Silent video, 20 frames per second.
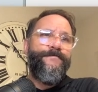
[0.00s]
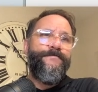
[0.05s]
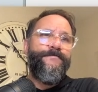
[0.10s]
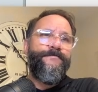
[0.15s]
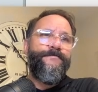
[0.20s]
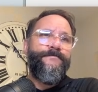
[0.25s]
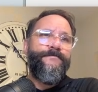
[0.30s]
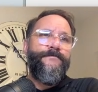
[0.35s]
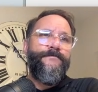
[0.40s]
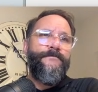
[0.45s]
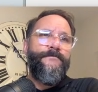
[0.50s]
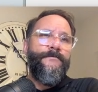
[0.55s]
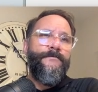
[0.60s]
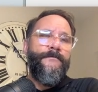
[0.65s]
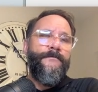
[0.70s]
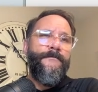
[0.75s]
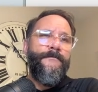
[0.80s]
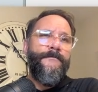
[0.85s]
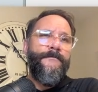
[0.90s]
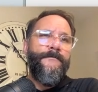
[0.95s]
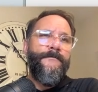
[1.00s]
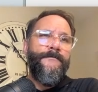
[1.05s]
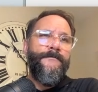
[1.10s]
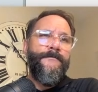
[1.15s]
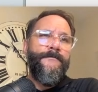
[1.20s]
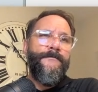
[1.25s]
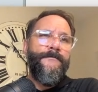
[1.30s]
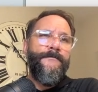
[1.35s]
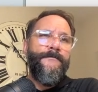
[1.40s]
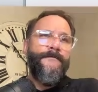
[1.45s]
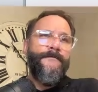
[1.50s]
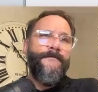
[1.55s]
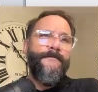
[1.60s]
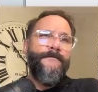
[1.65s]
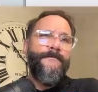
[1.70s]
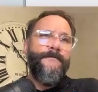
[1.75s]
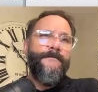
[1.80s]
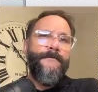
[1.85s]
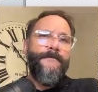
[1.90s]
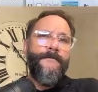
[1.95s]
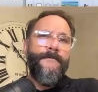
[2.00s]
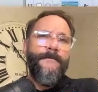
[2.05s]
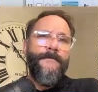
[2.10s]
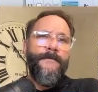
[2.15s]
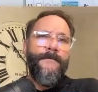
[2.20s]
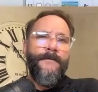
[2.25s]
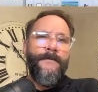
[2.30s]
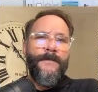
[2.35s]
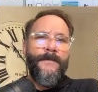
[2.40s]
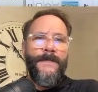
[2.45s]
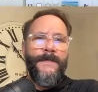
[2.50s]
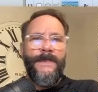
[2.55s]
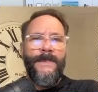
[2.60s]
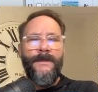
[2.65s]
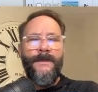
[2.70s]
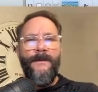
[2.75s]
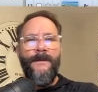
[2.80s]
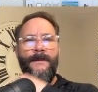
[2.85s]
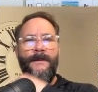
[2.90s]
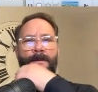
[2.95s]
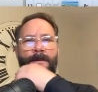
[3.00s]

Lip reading: Nobody speaks.